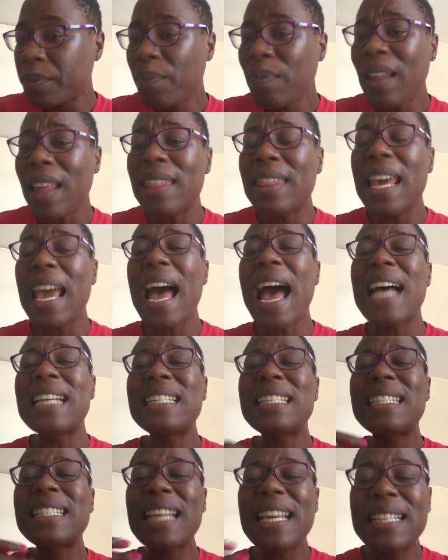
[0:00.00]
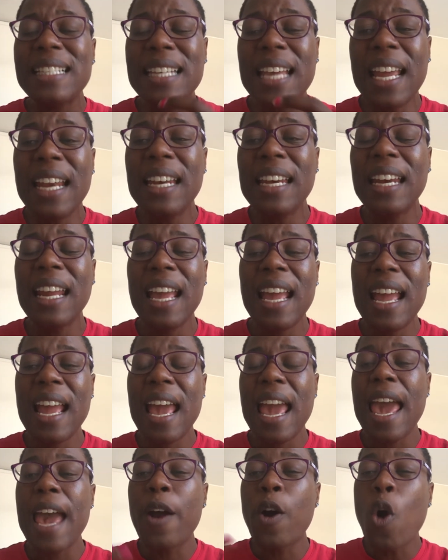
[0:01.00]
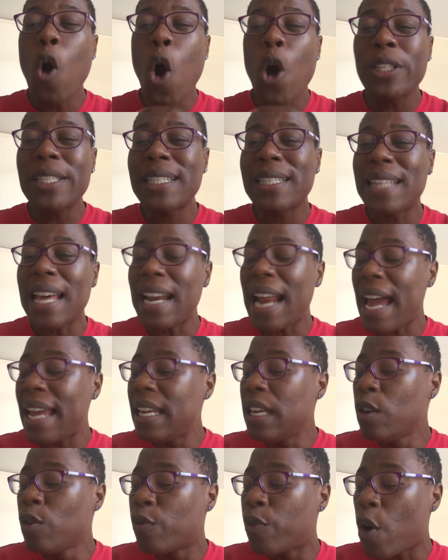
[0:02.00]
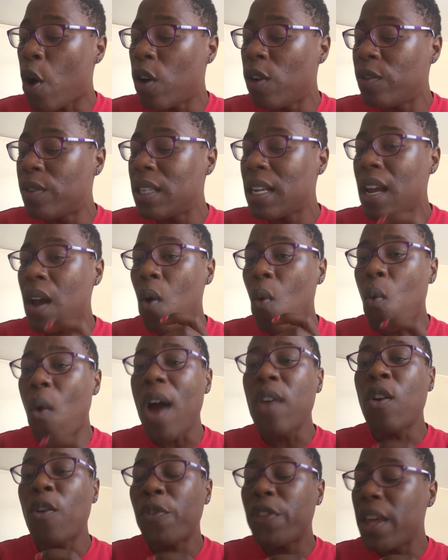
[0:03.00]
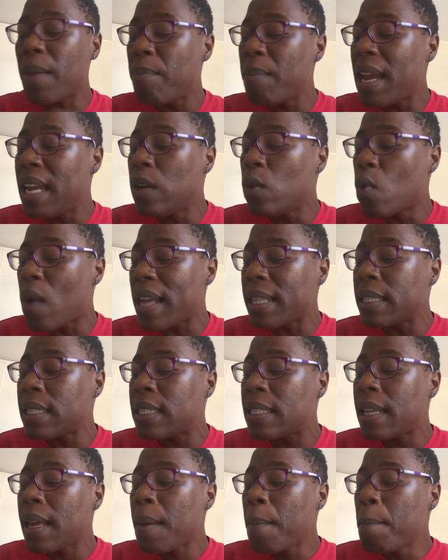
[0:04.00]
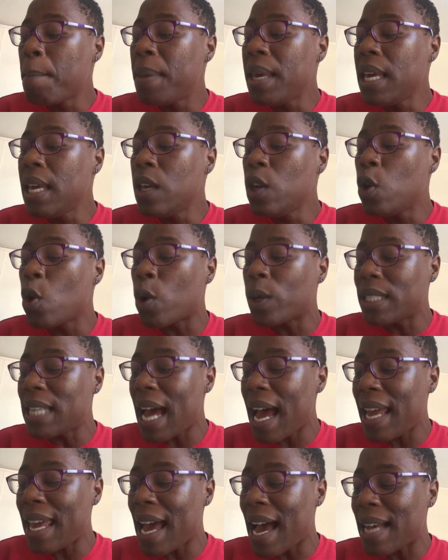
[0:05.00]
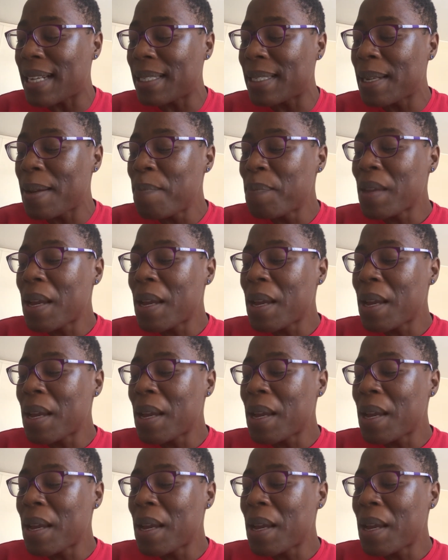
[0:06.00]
there are certain costs that are involved. One of the main ones being your tires.